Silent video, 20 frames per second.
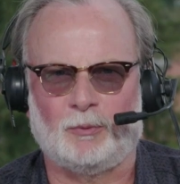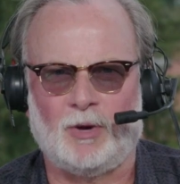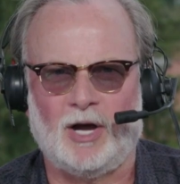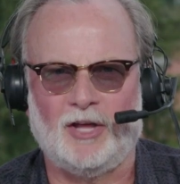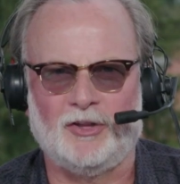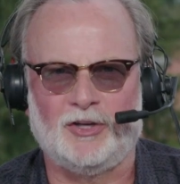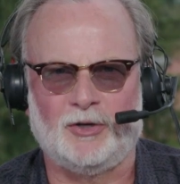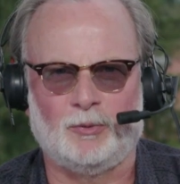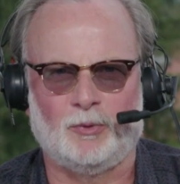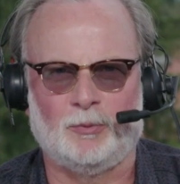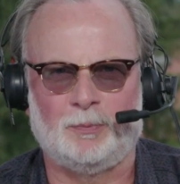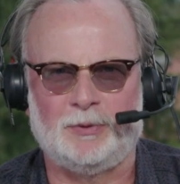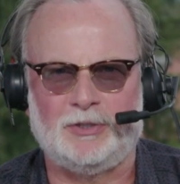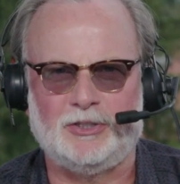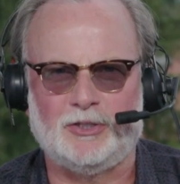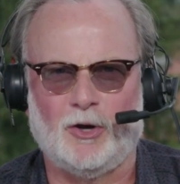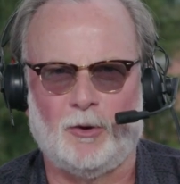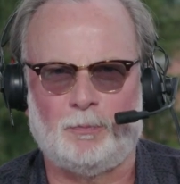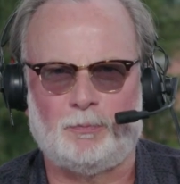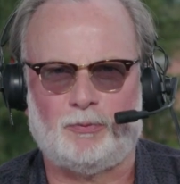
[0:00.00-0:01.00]
that while there will be
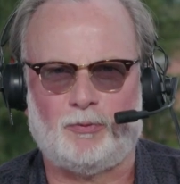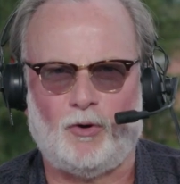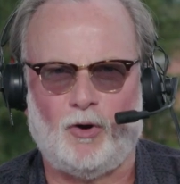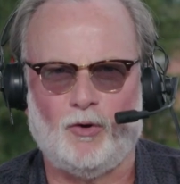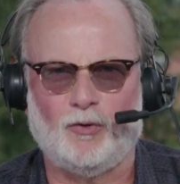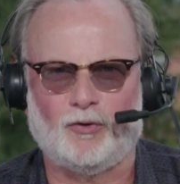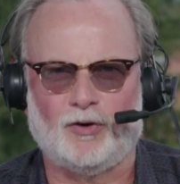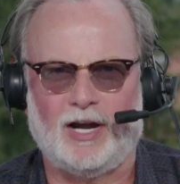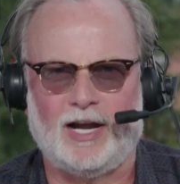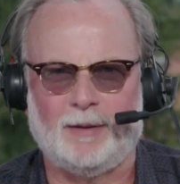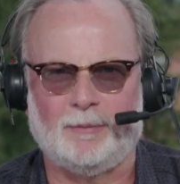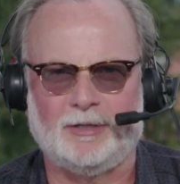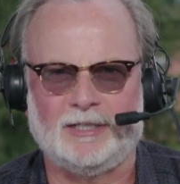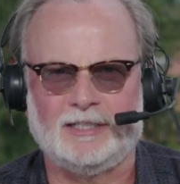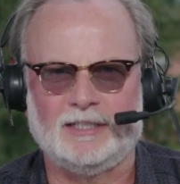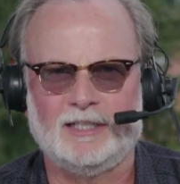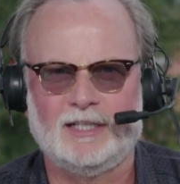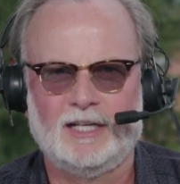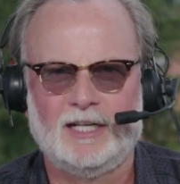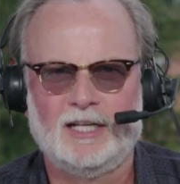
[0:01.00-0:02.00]
no
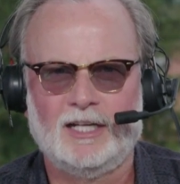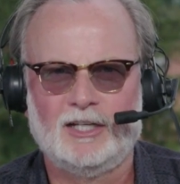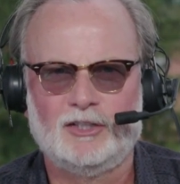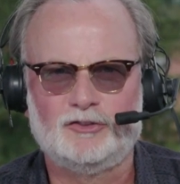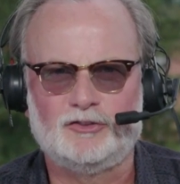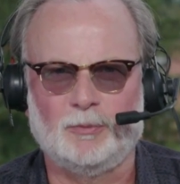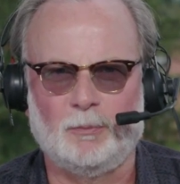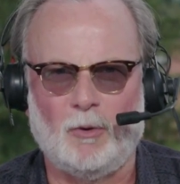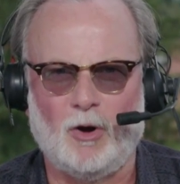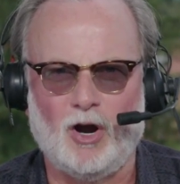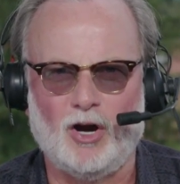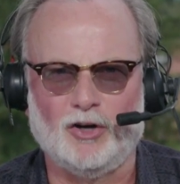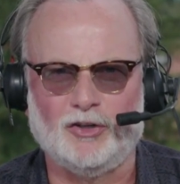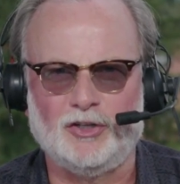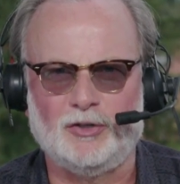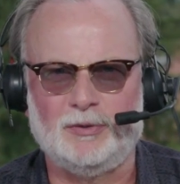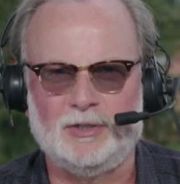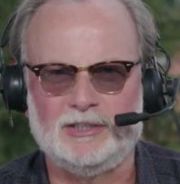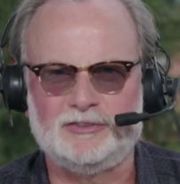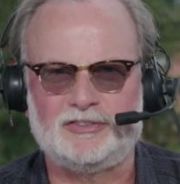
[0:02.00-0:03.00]
programming tomorrow,
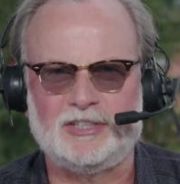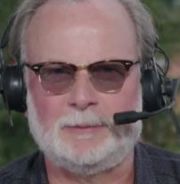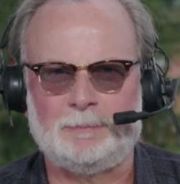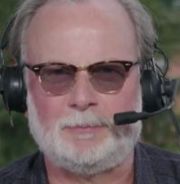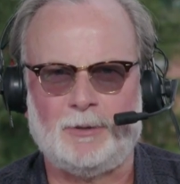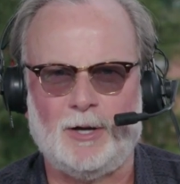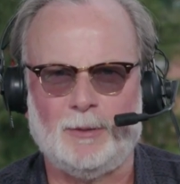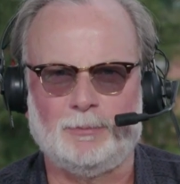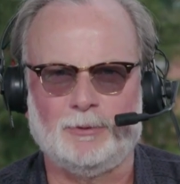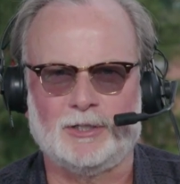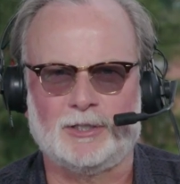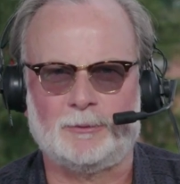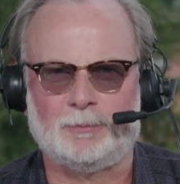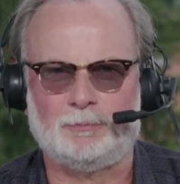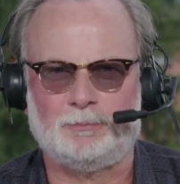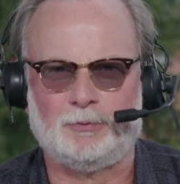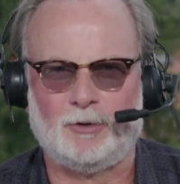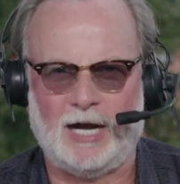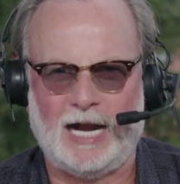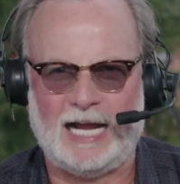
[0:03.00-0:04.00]
there is a public
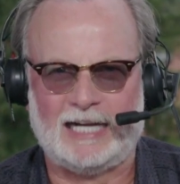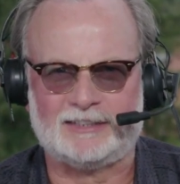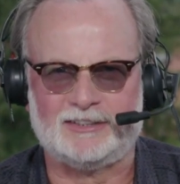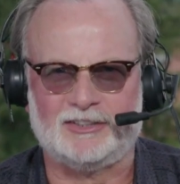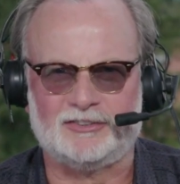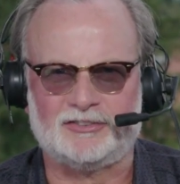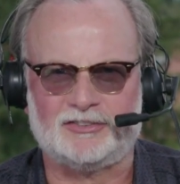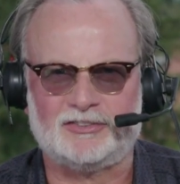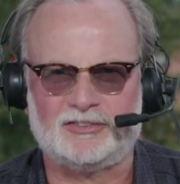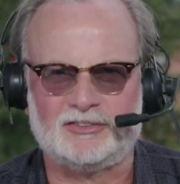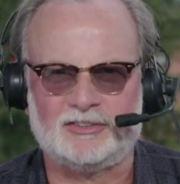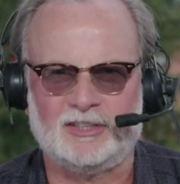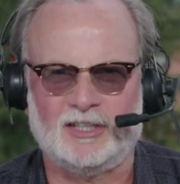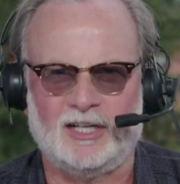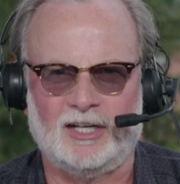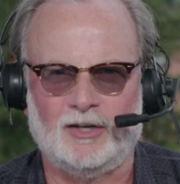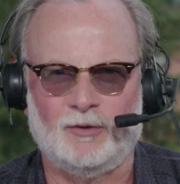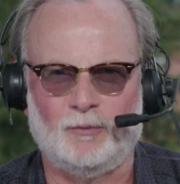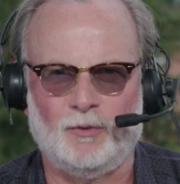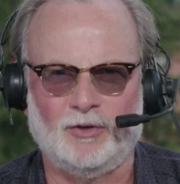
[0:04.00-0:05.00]
practice,
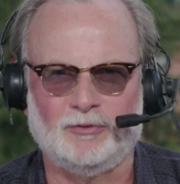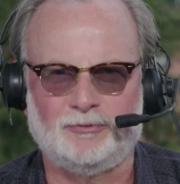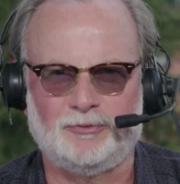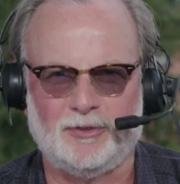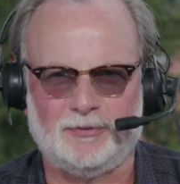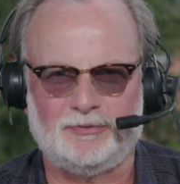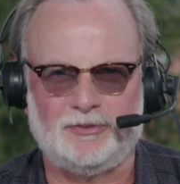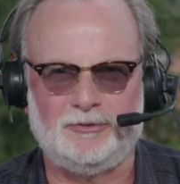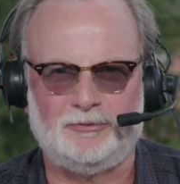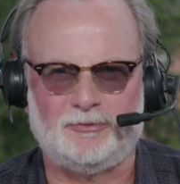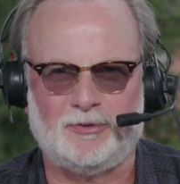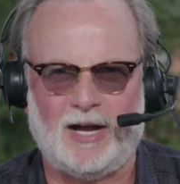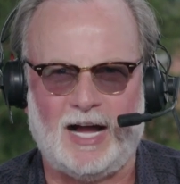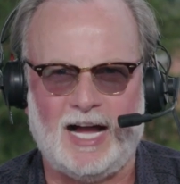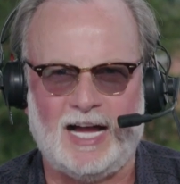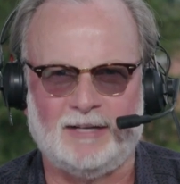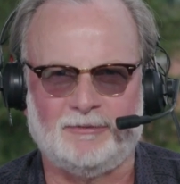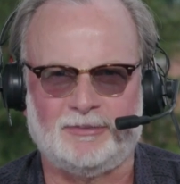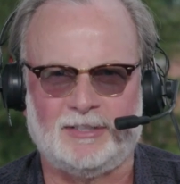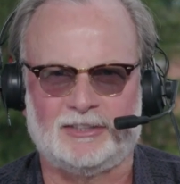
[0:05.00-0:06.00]
uh, one
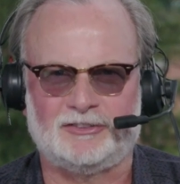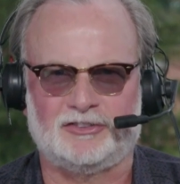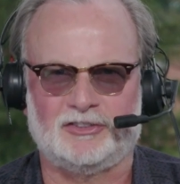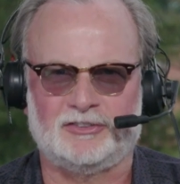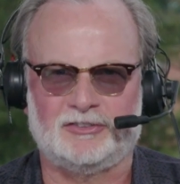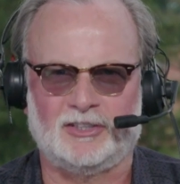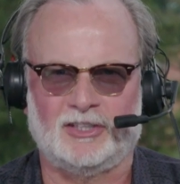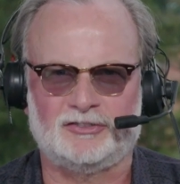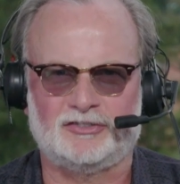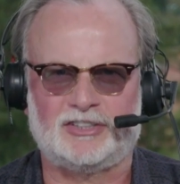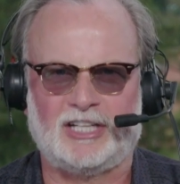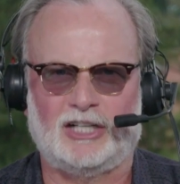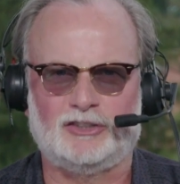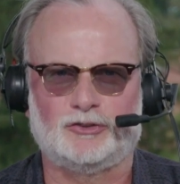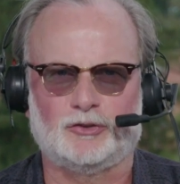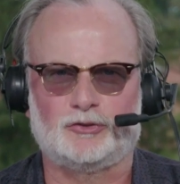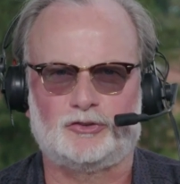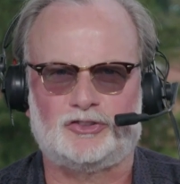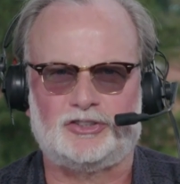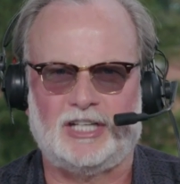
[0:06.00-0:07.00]
fifty-five. That's a, a
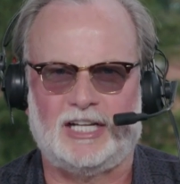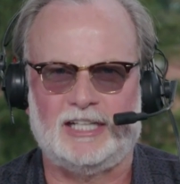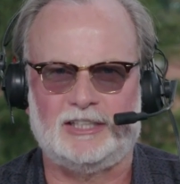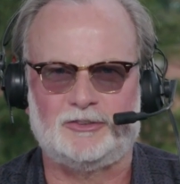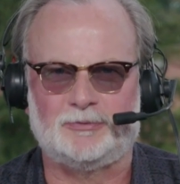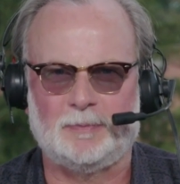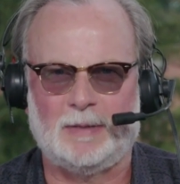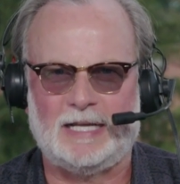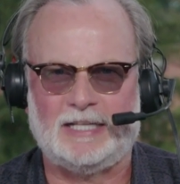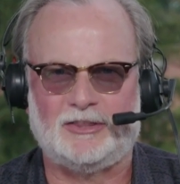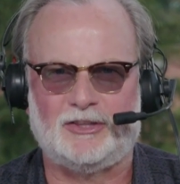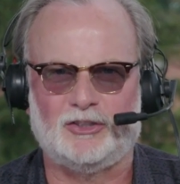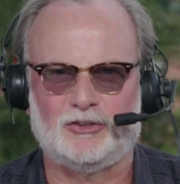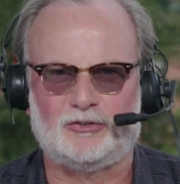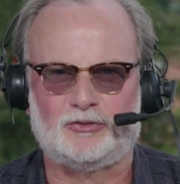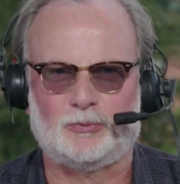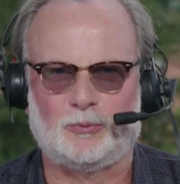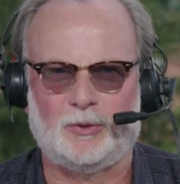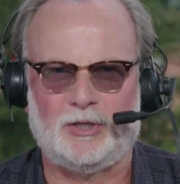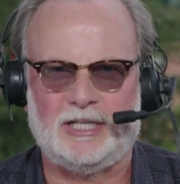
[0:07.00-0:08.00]
schedule change made
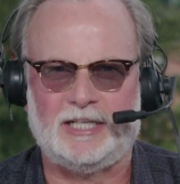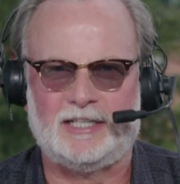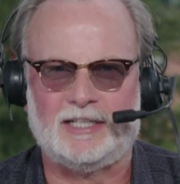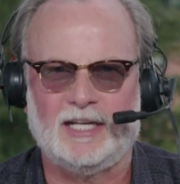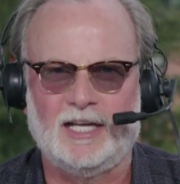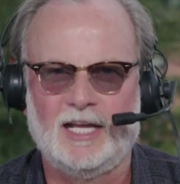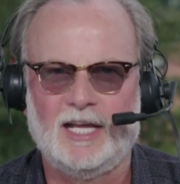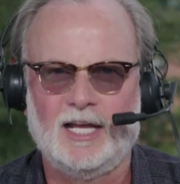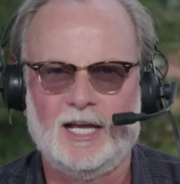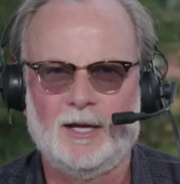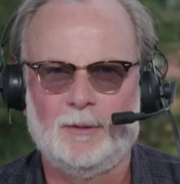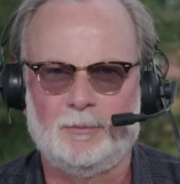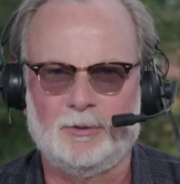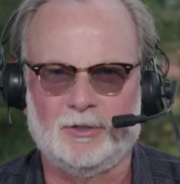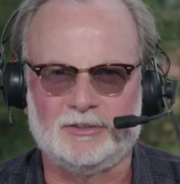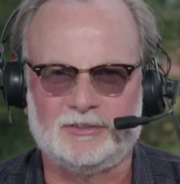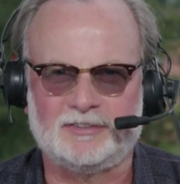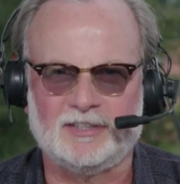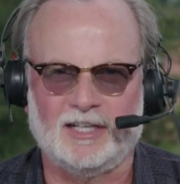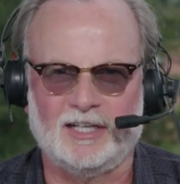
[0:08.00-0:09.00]
this week.
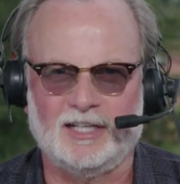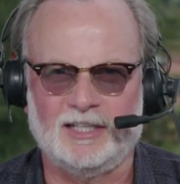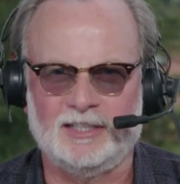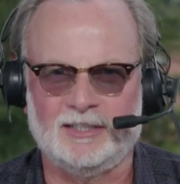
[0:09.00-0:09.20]
But uh,